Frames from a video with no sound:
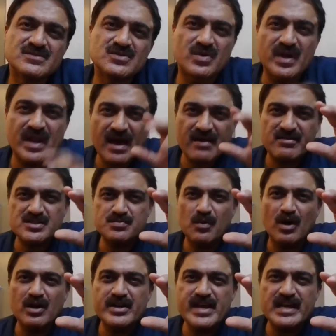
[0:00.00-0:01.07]
You can have a
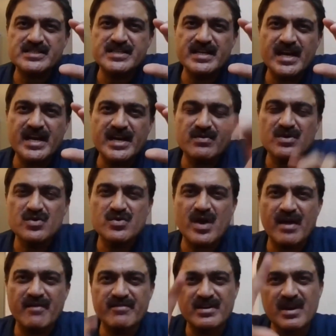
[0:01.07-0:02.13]
small DXN network, you
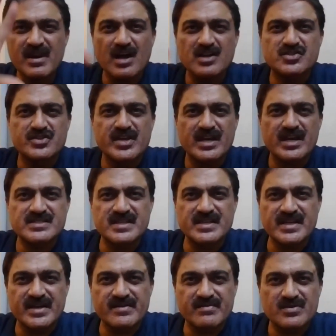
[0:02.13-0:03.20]
have a large
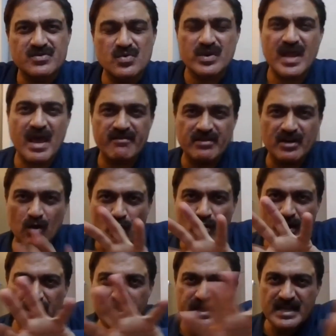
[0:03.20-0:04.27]
DXN network. You can have a
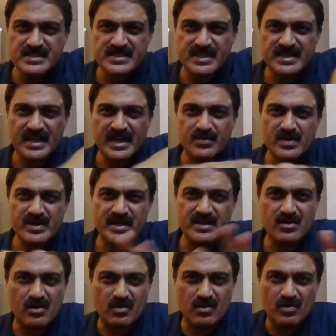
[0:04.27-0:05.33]
local DXN network in
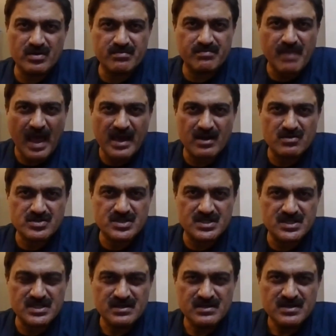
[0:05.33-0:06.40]
your own Bangalore
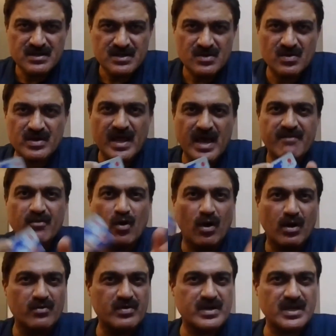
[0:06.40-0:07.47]
city. You can have
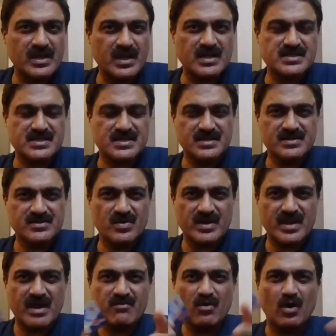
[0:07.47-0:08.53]
all over Karnataka. You
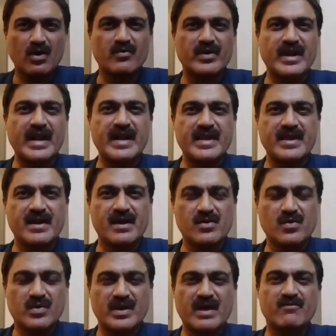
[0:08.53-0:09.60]
can have all over India.
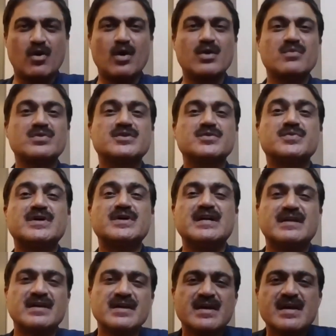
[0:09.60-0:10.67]
You can have all over the
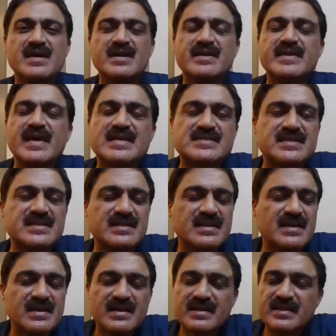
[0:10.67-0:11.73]
world. DXN
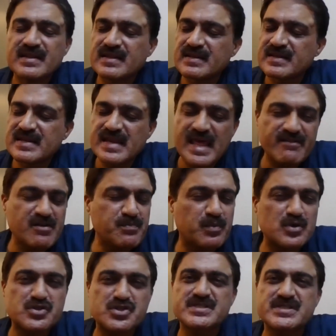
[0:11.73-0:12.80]
never
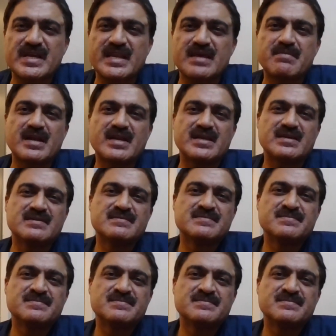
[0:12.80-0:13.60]
pushes anybody.